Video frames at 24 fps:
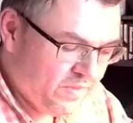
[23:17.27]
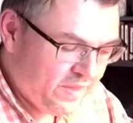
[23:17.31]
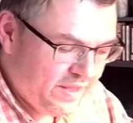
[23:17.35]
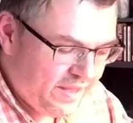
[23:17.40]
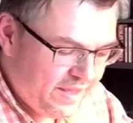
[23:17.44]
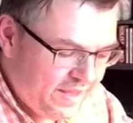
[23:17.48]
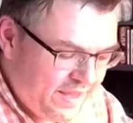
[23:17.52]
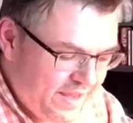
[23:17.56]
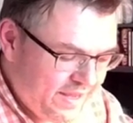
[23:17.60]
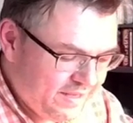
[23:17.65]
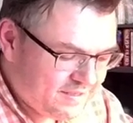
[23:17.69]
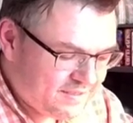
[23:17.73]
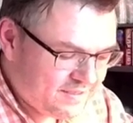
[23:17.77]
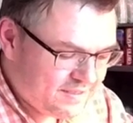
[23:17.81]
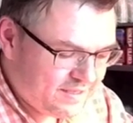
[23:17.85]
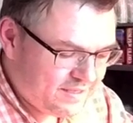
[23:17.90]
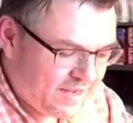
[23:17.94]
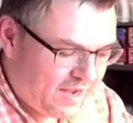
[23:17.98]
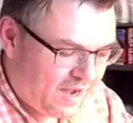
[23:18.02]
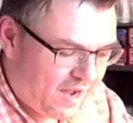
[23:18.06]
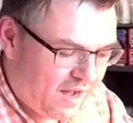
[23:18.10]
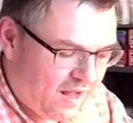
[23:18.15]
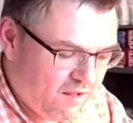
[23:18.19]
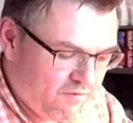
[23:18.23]
It's the
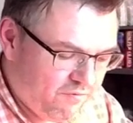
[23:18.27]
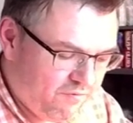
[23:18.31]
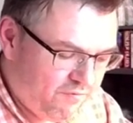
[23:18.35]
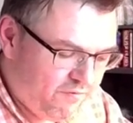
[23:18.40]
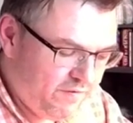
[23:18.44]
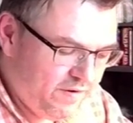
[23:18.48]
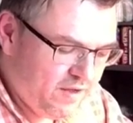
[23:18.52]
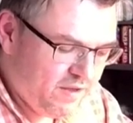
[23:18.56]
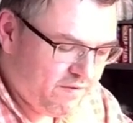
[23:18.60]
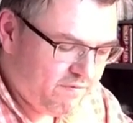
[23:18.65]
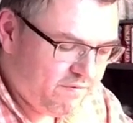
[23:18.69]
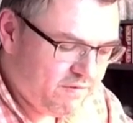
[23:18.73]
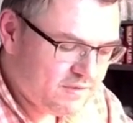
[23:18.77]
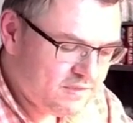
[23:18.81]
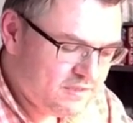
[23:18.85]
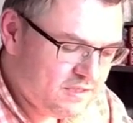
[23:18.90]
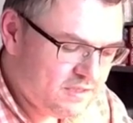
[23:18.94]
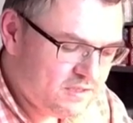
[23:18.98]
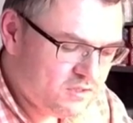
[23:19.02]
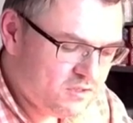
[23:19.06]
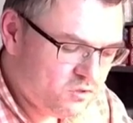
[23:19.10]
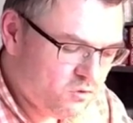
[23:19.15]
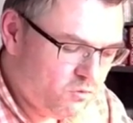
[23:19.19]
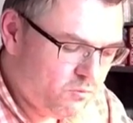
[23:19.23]
half
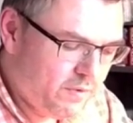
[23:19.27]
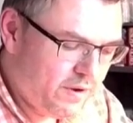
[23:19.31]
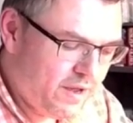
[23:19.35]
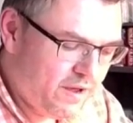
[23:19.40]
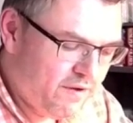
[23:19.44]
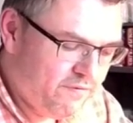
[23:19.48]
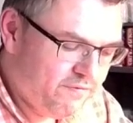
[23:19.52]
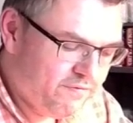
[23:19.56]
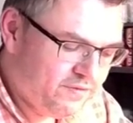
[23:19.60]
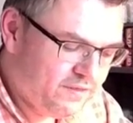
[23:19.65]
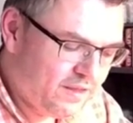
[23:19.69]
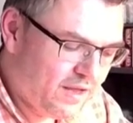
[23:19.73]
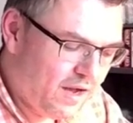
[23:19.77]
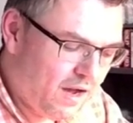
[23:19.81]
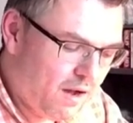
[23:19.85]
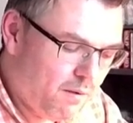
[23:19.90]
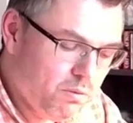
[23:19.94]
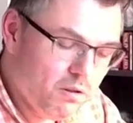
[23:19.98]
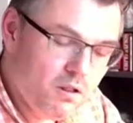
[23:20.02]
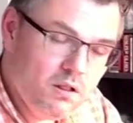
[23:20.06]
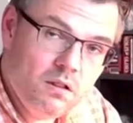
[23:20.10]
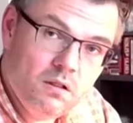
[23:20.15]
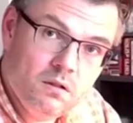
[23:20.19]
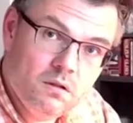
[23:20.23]
frequency, so we have
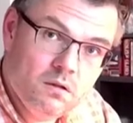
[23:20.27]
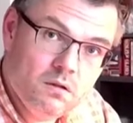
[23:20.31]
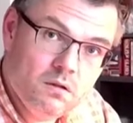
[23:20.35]
double